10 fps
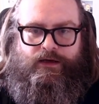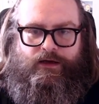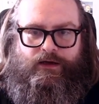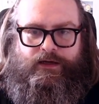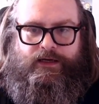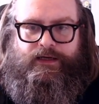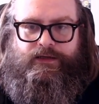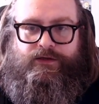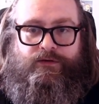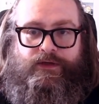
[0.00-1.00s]
I'm going to
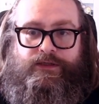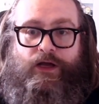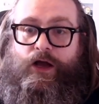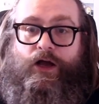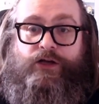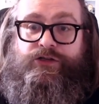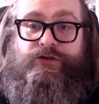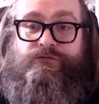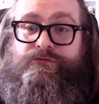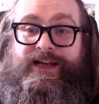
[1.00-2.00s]
do this. I
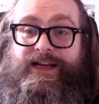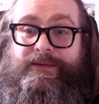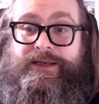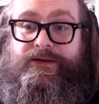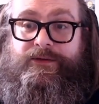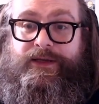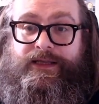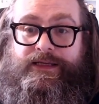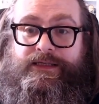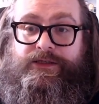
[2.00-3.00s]
shouldn't really be doing
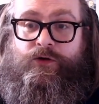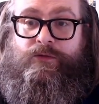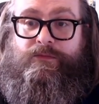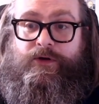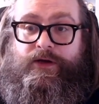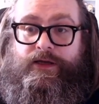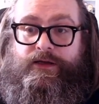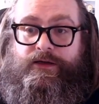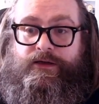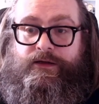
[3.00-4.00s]
this on my